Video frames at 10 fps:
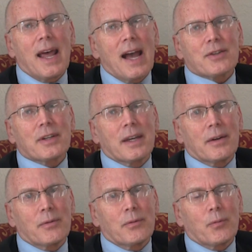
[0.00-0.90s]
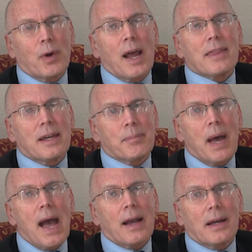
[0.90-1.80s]
actually, and when I think
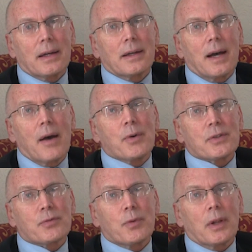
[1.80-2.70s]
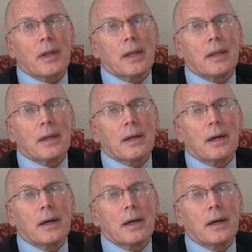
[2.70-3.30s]
back, I was really